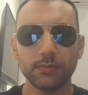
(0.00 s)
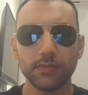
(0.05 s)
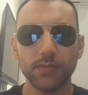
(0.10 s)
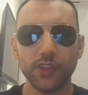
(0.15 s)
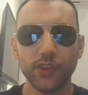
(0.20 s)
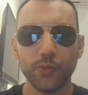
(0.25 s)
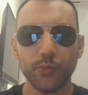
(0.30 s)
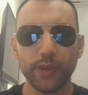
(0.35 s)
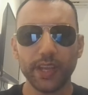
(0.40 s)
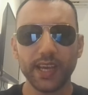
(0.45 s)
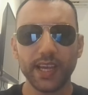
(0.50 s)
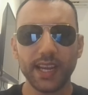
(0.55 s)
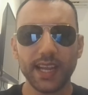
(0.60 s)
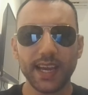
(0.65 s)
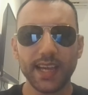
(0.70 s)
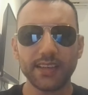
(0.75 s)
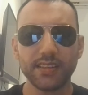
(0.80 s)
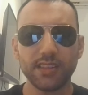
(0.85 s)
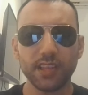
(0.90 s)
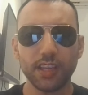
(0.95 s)
You
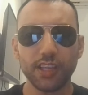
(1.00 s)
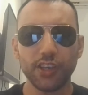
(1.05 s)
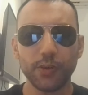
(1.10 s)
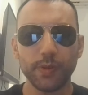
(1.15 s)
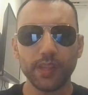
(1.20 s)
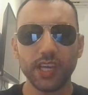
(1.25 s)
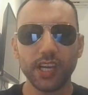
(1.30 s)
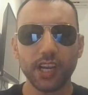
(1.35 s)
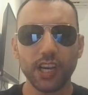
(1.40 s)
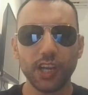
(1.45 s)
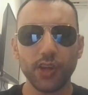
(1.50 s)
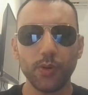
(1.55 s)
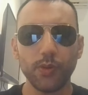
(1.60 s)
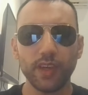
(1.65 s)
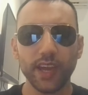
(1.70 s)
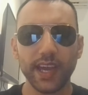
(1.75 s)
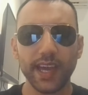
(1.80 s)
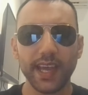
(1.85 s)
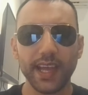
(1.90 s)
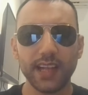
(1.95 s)
realise that you were the glue
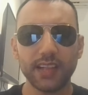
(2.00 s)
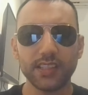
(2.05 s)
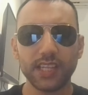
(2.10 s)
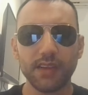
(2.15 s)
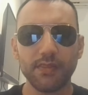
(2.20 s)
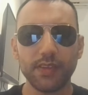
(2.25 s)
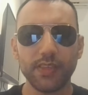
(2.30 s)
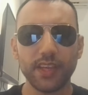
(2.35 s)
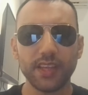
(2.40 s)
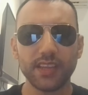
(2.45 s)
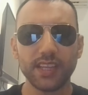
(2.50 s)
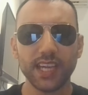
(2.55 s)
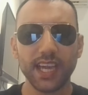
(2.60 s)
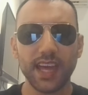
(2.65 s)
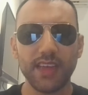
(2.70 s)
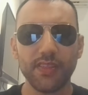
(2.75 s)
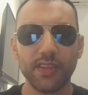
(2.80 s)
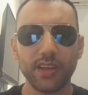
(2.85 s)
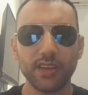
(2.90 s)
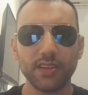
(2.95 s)
that held everything
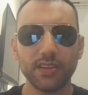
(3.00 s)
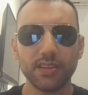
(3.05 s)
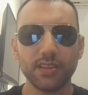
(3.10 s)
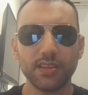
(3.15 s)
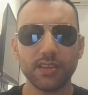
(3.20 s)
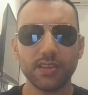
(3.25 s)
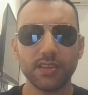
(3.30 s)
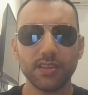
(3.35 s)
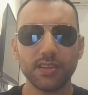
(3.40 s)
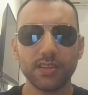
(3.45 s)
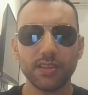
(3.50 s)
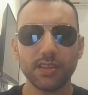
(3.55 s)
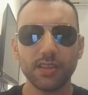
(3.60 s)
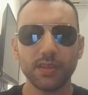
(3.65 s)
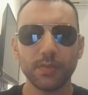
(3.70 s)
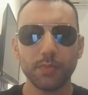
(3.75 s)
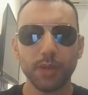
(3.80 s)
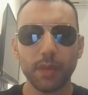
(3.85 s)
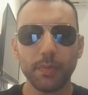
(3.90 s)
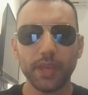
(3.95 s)
together,
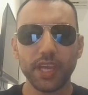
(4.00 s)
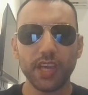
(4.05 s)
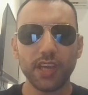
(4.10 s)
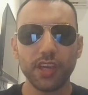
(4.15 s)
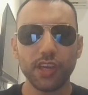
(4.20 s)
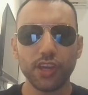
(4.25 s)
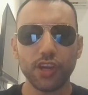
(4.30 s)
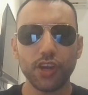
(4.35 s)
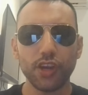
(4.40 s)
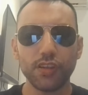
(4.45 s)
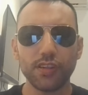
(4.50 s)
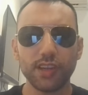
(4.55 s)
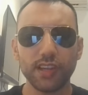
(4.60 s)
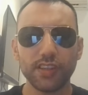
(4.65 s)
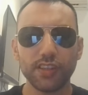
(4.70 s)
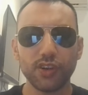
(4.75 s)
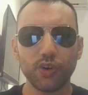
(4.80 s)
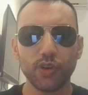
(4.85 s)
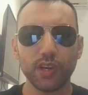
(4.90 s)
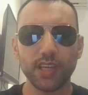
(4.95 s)
by being good
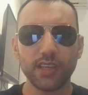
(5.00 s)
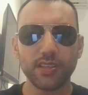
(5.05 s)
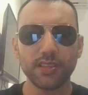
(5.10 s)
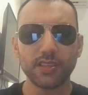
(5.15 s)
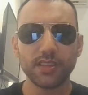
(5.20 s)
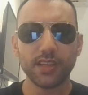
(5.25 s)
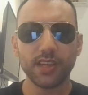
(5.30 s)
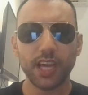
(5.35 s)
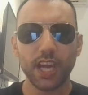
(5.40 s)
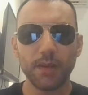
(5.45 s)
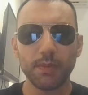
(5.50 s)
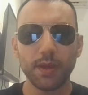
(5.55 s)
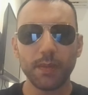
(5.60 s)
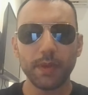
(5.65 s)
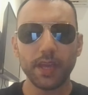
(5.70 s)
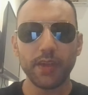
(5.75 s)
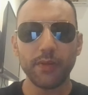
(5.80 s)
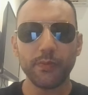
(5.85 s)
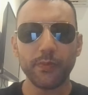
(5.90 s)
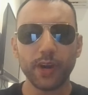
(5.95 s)
and honest, and by
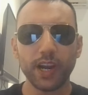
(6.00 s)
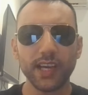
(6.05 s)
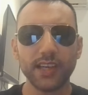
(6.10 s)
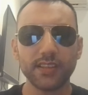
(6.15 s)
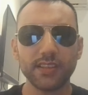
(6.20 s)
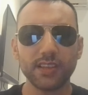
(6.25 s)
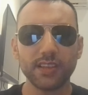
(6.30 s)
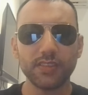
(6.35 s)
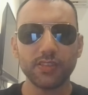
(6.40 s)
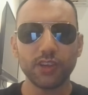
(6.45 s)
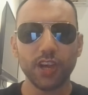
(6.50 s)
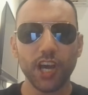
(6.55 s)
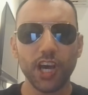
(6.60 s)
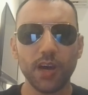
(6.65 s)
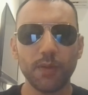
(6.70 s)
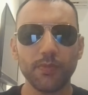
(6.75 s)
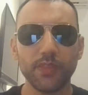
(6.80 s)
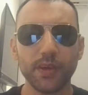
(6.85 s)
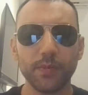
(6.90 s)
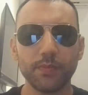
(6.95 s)
being reluctant to
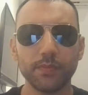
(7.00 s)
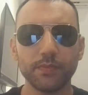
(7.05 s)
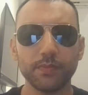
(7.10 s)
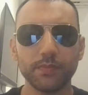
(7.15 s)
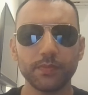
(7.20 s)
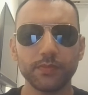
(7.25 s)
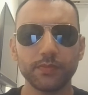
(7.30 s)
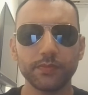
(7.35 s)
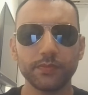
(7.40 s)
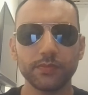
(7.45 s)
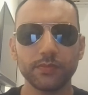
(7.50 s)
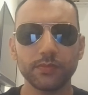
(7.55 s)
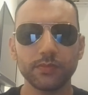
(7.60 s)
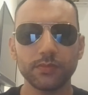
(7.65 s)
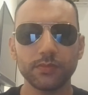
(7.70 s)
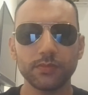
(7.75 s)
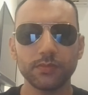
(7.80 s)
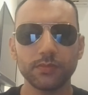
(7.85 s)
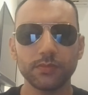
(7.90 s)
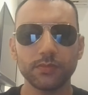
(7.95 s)
harm them,
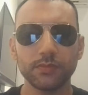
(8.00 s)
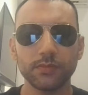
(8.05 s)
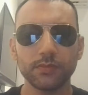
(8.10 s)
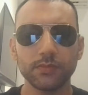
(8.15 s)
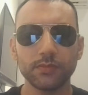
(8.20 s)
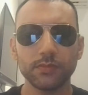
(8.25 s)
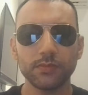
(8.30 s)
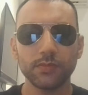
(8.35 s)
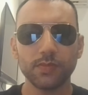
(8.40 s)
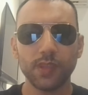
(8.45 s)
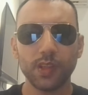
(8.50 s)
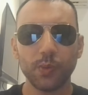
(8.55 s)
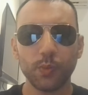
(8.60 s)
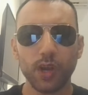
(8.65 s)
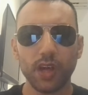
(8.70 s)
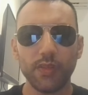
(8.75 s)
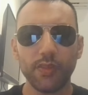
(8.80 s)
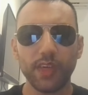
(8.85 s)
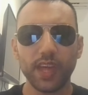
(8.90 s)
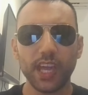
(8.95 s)

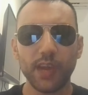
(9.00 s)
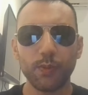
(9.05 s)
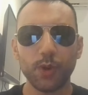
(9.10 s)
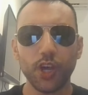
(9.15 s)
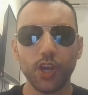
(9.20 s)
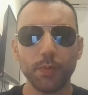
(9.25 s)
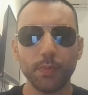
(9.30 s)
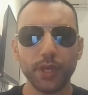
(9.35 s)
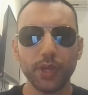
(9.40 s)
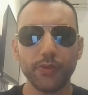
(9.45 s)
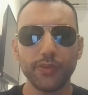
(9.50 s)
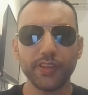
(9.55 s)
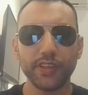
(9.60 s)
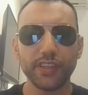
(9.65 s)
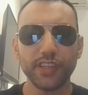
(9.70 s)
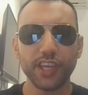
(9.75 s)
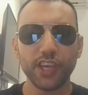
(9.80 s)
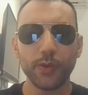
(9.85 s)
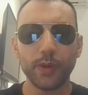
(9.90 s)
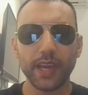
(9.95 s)
while they were
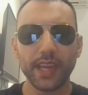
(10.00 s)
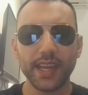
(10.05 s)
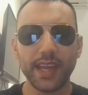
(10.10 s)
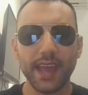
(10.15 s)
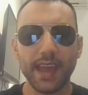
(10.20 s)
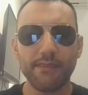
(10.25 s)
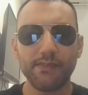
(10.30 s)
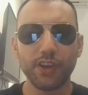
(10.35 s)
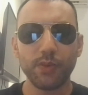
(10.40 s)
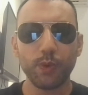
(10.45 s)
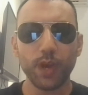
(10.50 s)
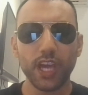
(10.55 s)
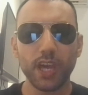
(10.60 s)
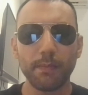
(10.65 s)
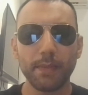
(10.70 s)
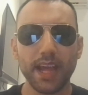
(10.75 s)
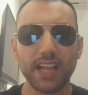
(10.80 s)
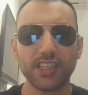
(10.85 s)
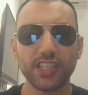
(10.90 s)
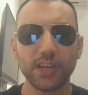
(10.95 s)
abusing you in every way
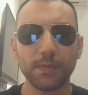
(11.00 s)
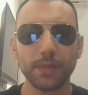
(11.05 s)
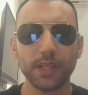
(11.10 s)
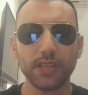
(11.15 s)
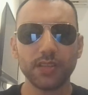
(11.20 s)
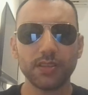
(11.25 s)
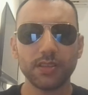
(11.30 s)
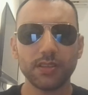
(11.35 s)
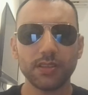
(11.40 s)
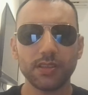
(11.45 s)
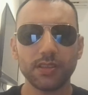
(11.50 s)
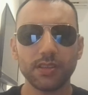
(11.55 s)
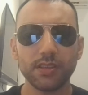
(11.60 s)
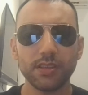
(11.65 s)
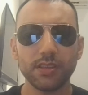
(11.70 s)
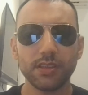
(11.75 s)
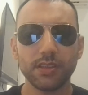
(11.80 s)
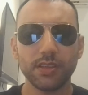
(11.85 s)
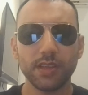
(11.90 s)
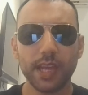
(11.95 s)
imaginable,
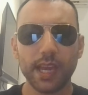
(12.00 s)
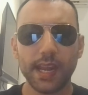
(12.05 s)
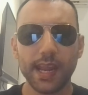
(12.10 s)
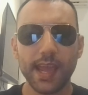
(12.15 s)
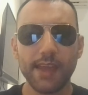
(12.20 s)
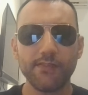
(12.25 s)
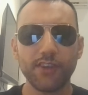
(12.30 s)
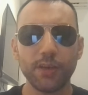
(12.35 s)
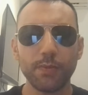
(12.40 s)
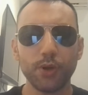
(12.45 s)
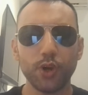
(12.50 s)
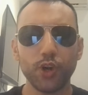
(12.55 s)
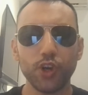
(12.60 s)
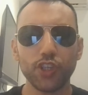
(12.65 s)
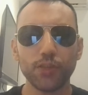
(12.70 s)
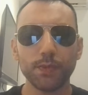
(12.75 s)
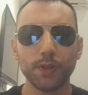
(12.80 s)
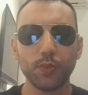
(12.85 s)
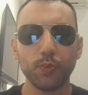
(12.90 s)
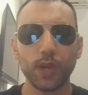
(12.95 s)
in every
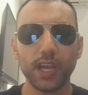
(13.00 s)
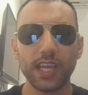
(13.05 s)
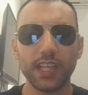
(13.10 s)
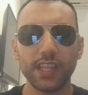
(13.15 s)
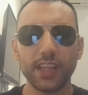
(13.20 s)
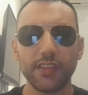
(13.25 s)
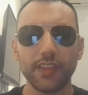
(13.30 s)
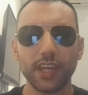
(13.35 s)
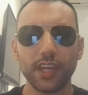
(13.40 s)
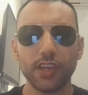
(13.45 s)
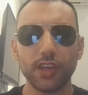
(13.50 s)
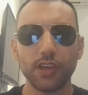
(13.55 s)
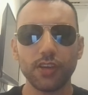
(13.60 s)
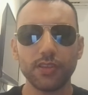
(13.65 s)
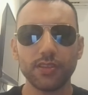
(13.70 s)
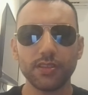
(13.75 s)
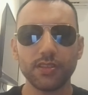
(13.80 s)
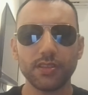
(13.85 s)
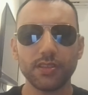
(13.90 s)
possible way that they could.